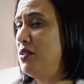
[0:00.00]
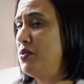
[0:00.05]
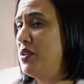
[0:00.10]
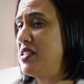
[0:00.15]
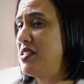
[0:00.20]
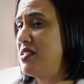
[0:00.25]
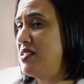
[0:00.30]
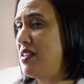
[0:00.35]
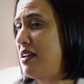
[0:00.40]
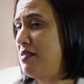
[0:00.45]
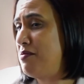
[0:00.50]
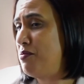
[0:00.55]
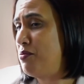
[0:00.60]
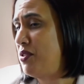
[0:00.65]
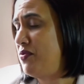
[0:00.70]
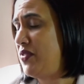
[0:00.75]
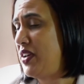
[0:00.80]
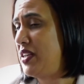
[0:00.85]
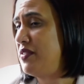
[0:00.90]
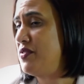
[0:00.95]
U.S.
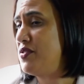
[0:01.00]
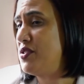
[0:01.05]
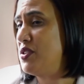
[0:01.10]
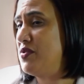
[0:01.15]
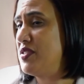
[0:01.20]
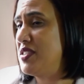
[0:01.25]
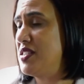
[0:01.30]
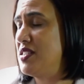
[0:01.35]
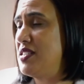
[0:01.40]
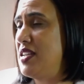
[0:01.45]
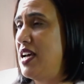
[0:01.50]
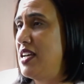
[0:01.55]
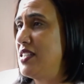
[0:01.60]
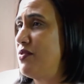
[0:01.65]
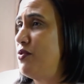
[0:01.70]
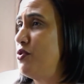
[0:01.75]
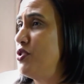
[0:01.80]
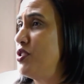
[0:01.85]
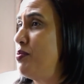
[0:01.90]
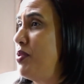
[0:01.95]
Preventive Services
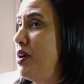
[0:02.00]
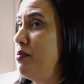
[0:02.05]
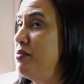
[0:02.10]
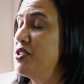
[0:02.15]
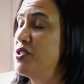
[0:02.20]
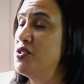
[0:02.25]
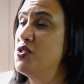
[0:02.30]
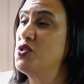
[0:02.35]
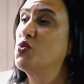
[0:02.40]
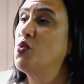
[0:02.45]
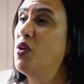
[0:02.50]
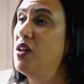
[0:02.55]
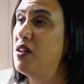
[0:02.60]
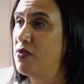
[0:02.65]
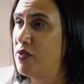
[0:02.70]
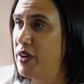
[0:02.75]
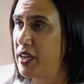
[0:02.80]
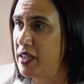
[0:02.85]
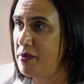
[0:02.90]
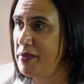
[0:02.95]
Task Force publishes
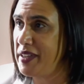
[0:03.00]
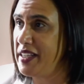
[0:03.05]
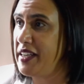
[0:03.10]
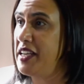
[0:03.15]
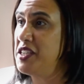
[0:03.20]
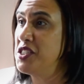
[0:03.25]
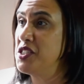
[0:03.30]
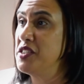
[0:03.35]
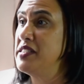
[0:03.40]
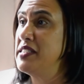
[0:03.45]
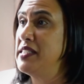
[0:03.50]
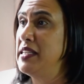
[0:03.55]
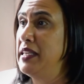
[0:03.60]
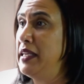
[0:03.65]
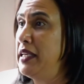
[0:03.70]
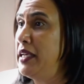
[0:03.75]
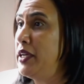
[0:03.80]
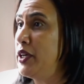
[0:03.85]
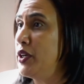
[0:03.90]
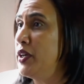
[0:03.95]
12 recommendations a
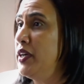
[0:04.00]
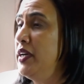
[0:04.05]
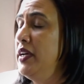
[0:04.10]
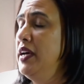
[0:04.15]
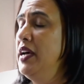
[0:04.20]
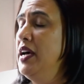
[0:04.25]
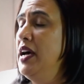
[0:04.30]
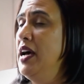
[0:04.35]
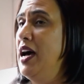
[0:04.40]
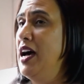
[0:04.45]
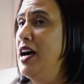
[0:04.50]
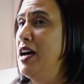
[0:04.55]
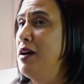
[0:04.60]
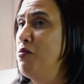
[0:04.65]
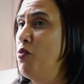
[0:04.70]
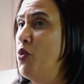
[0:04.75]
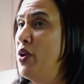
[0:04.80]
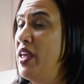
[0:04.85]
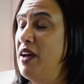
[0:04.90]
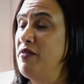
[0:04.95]
year.
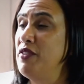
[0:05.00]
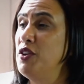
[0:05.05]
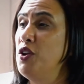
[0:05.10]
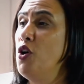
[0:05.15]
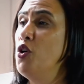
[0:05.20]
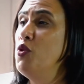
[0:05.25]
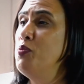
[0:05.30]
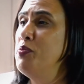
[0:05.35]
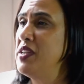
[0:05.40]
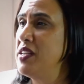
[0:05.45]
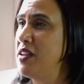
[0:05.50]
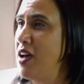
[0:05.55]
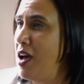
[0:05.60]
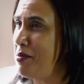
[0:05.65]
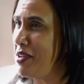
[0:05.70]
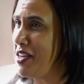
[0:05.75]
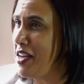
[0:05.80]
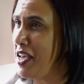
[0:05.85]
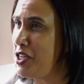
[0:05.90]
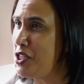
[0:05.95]
We have an open
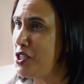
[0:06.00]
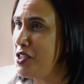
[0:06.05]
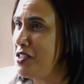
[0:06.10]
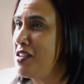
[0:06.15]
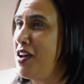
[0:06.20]
nomination